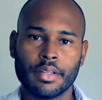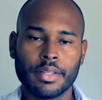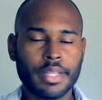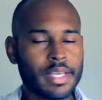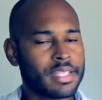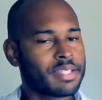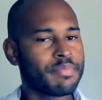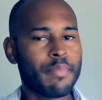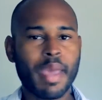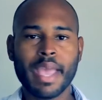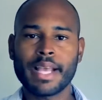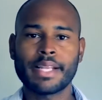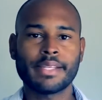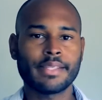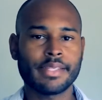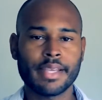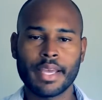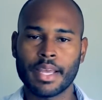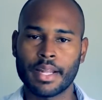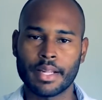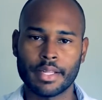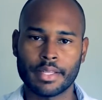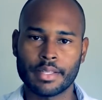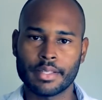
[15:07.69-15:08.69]
This makes
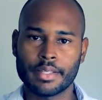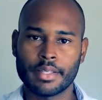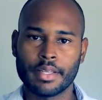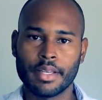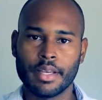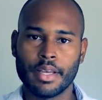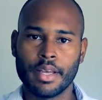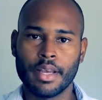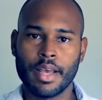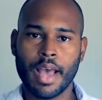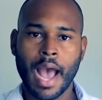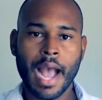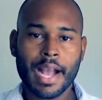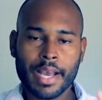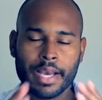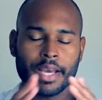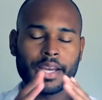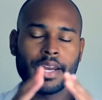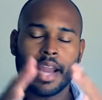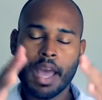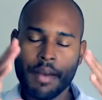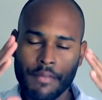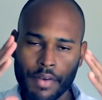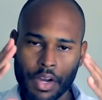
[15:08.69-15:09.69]
sense. I
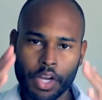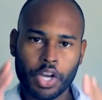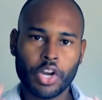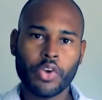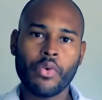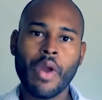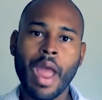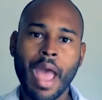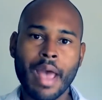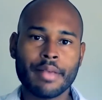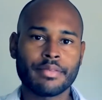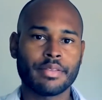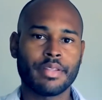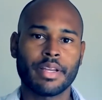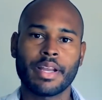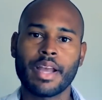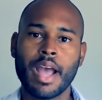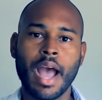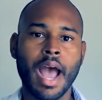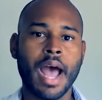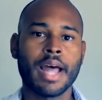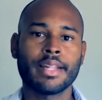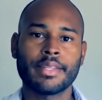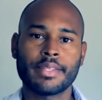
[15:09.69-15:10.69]
could never grasp the
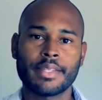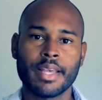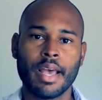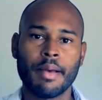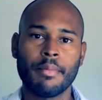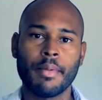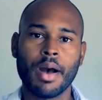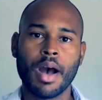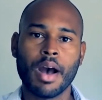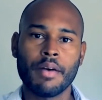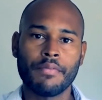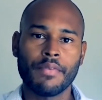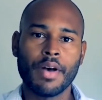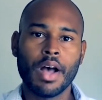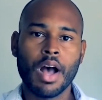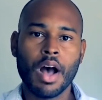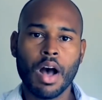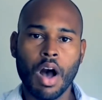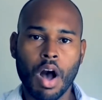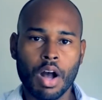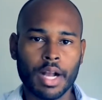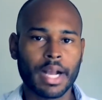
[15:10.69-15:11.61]
concept of